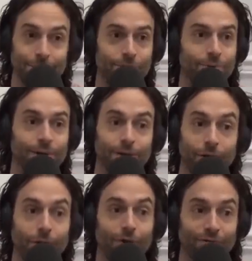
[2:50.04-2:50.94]
we're doing it
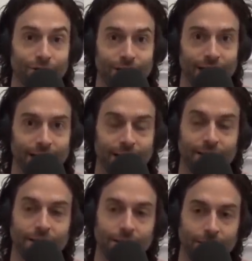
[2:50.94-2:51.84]
all over again.
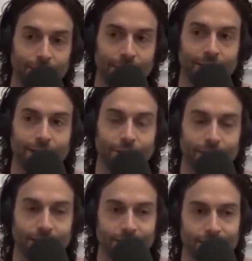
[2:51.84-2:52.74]
And then they look at me and they go
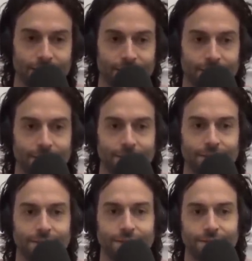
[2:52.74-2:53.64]
like this.
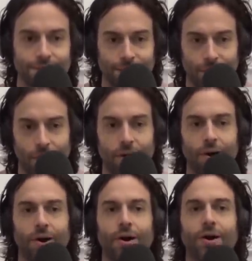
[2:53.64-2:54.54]

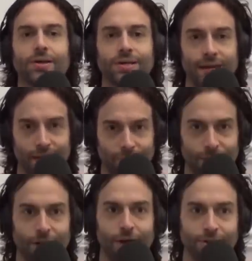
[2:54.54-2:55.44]
Oh, yeah,
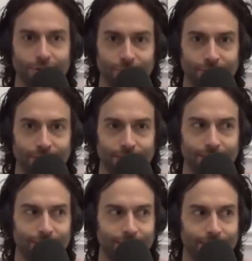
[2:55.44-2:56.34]
we are, dude.
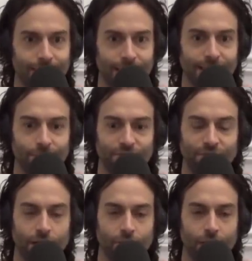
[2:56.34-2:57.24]
And then we
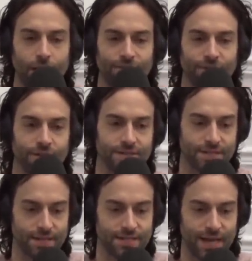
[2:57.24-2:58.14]
fucking ride off into the
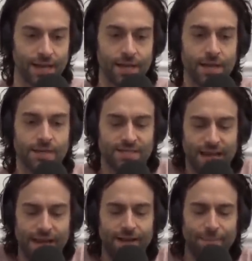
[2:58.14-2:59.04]
sunset.
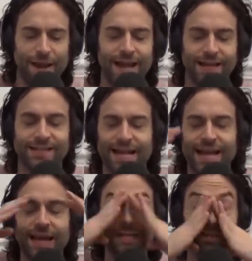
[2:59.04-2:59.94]
Celebrate and
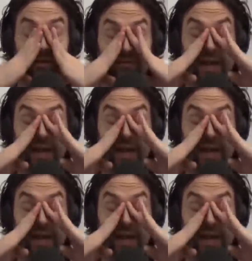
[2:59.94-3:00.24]
dance for